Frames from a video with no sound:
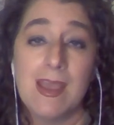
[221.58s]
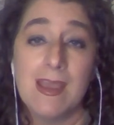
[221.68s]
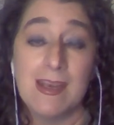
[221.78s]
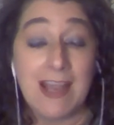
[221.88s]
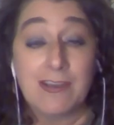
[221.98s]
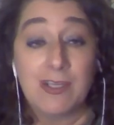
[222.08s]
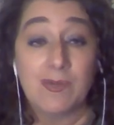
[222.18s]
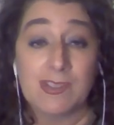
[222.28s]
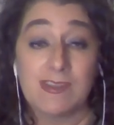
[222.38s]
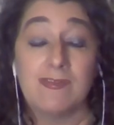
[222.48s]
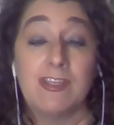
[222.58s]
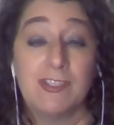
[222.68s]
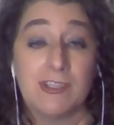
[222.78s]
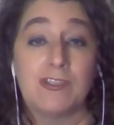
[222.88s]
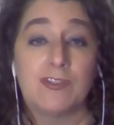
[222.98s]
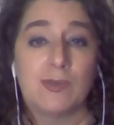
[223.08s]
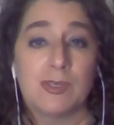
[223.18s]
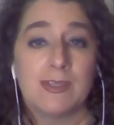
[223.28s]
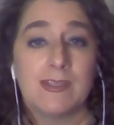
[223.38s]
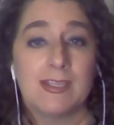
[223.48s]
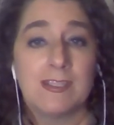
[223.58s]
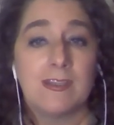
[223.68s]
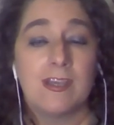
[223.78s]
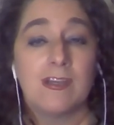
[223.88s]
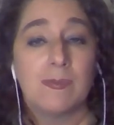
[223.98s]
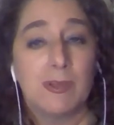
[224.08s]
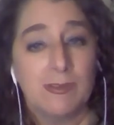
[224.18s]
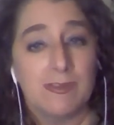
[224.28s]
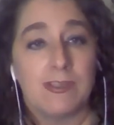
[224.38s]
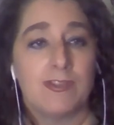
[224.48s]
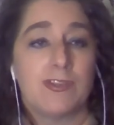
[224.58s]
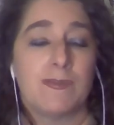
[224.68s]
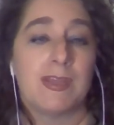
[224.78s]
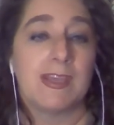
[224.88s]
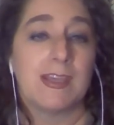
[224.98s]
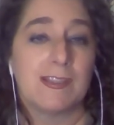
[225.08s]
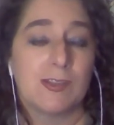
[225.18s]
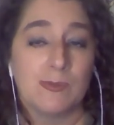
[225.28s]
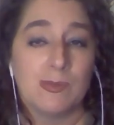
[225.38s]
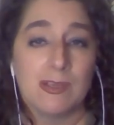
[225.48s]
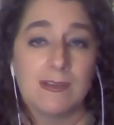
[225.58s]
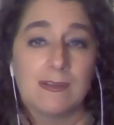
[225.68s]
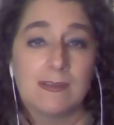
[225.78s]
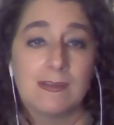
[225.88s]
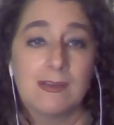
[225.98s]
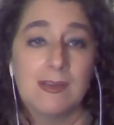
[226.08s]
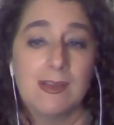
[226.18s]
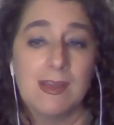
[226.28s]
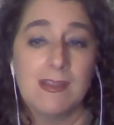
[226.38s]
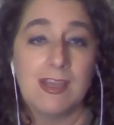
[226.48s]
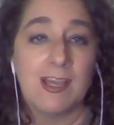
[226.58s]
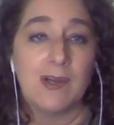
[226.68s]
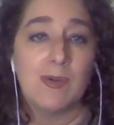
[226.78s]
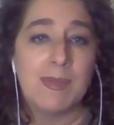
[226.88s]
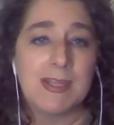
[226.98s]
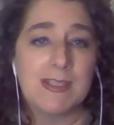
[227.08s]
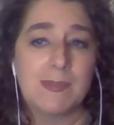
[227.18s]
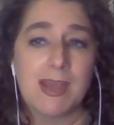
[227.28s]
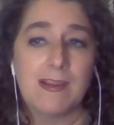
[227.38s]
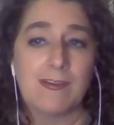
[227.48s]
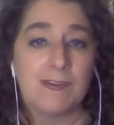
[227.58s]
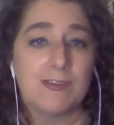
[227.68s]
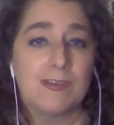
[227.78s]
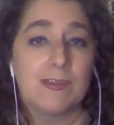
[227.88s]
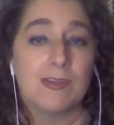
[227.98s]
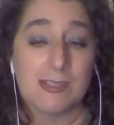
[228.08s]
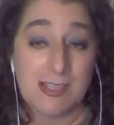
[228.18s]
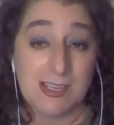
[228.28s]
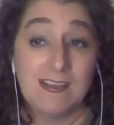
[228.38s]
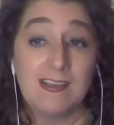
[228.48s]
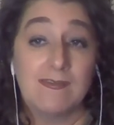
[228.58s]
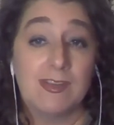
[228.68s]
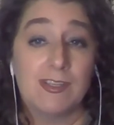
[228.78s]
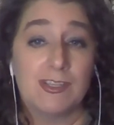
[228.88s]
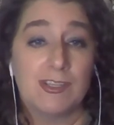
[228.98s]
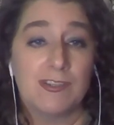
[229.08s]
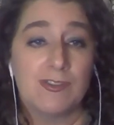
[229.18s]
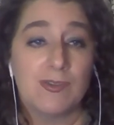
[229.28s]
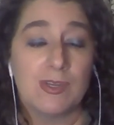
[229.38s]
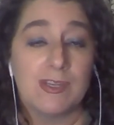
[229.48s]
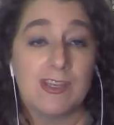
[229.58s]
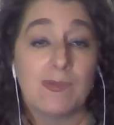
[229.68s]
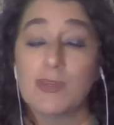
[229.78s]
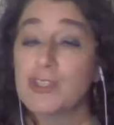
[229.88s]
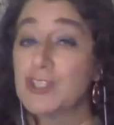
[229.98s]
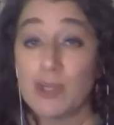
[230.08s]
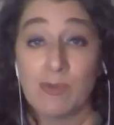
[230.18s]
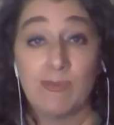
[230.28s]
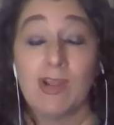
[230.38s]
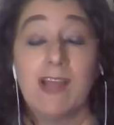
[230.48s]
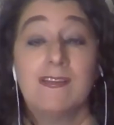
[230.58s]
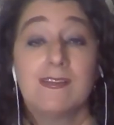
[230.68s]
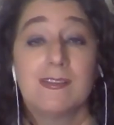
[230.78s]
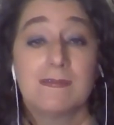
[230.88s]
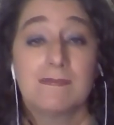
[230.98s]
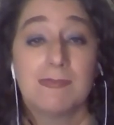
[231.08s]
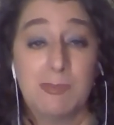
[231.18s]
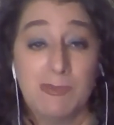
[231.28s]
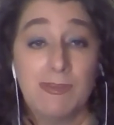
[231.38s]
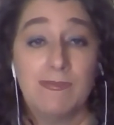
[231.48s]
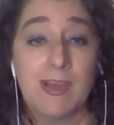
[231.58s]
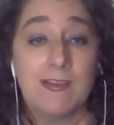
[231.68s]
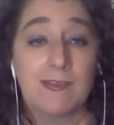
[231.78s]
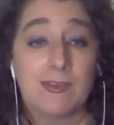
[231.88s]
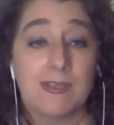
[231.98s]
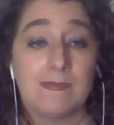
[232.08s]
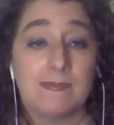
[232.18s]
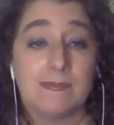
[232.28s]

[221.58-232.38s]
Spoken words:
There actually was a convention in Detroit that led to the automotive industry making its home there. The Iowa-based Packards attended a convention in Detroit and were so impressed, they moved their factory.